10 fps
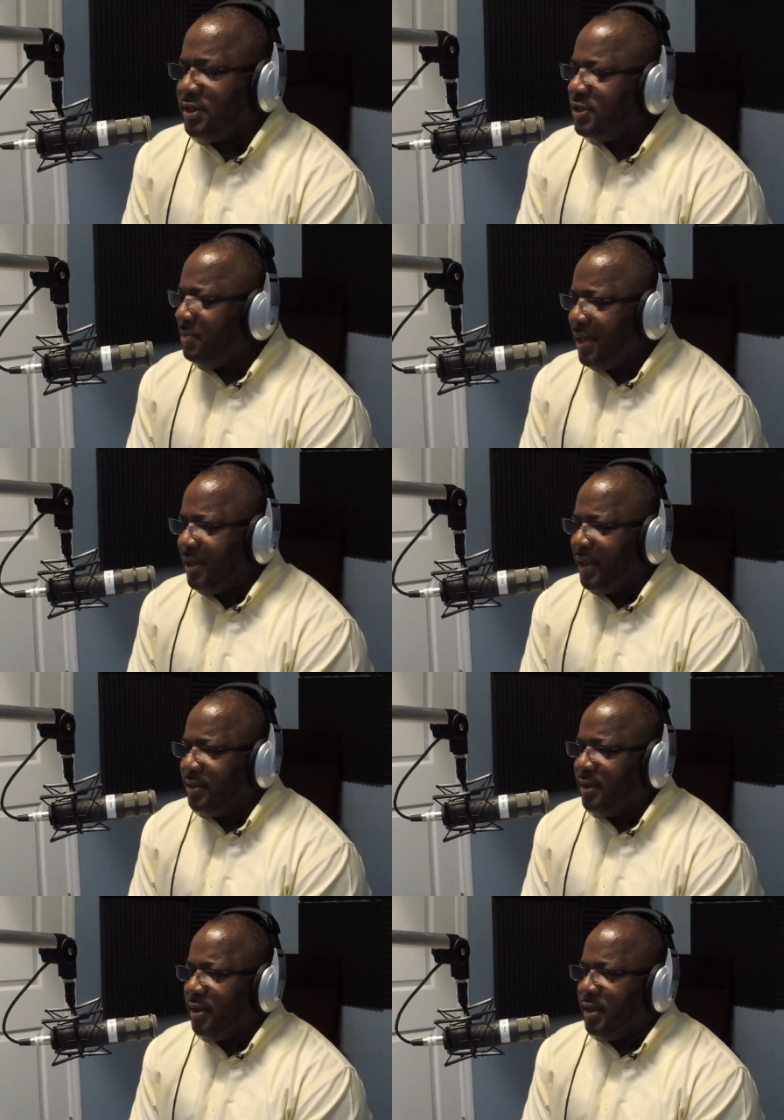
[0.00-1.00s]
Dispel that.
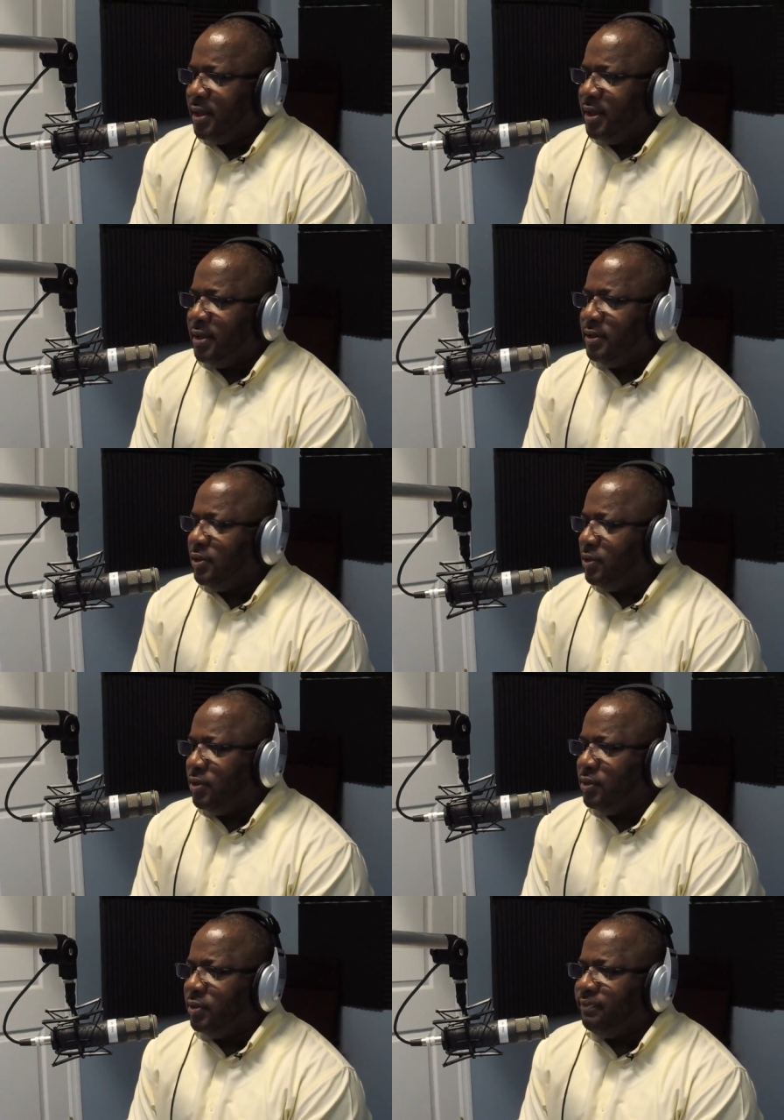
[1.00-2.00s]
No, no, no,
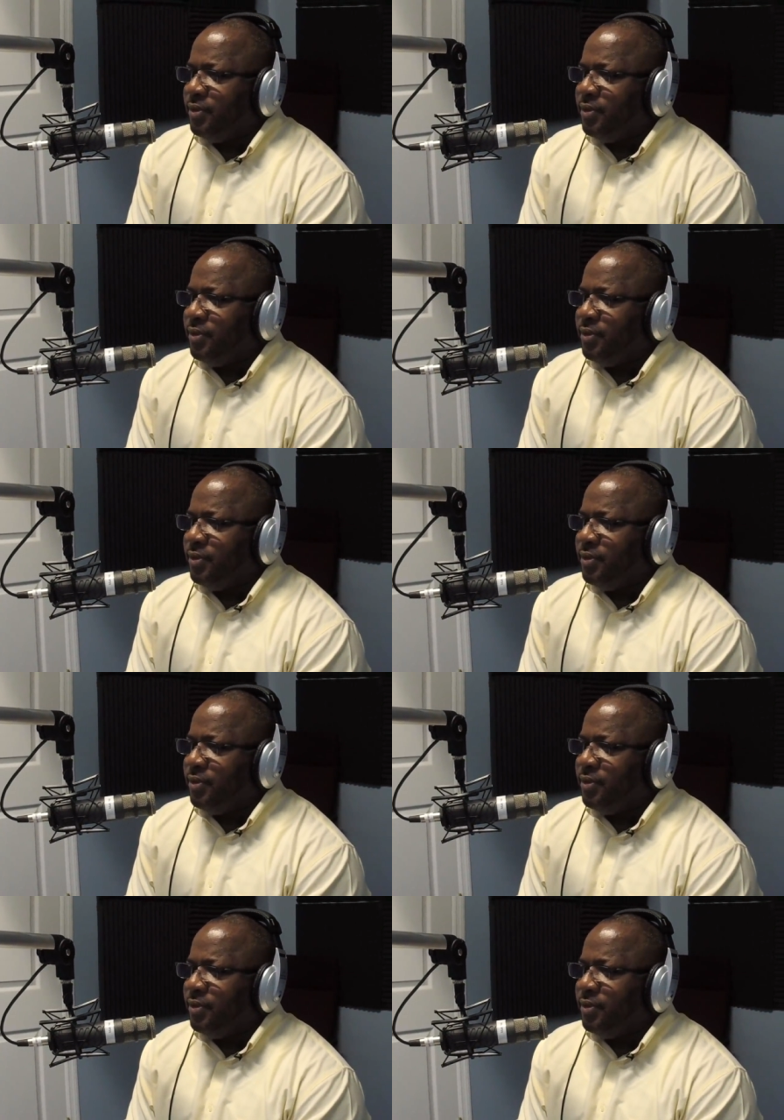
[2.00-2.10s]
no.